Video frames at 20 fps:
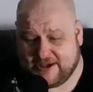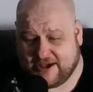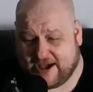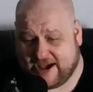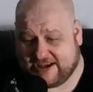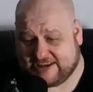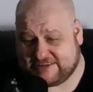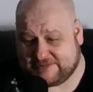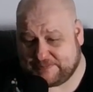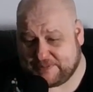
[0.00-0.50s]

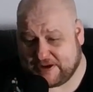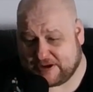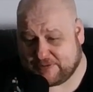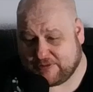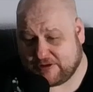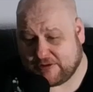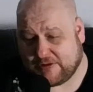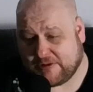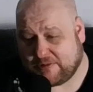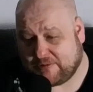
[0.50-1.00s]
I expect
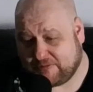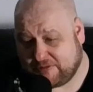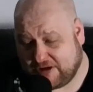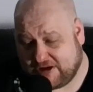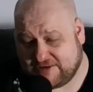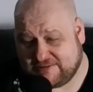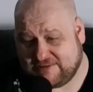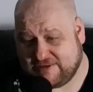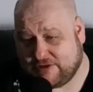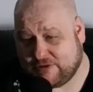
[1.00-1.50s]
Gregory
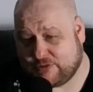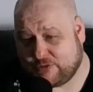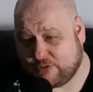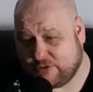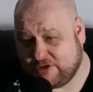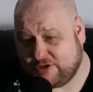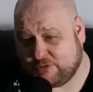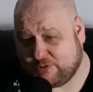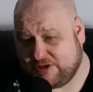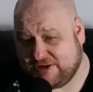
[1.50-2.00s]
Rodrigues either
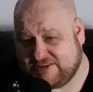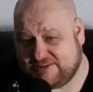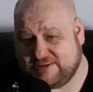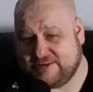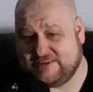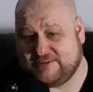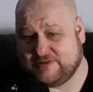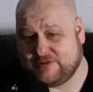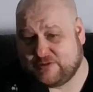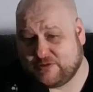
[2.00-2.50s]

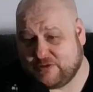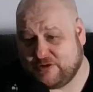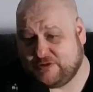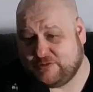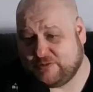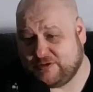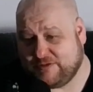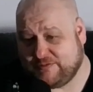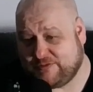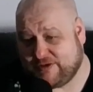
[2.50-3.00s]
30-26 or
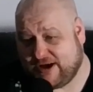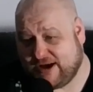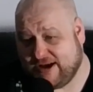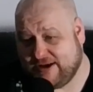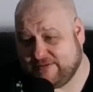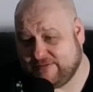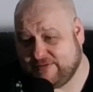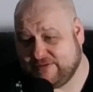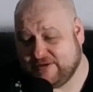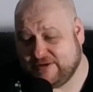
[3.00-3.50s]

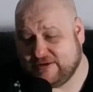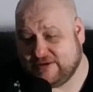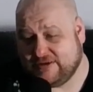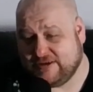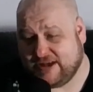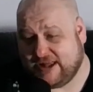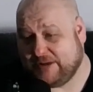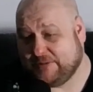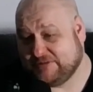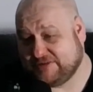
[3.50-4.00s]
30-25,
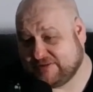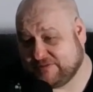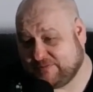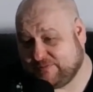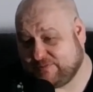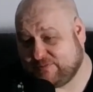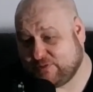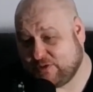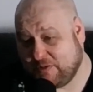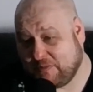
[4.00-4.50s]
and it was a
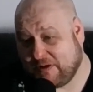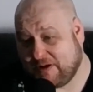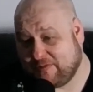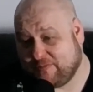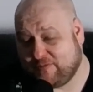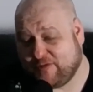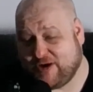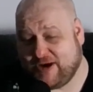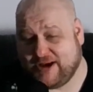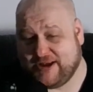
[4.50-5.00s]
three-round
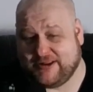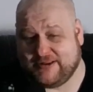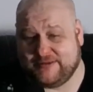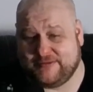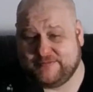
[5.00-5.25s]
fight.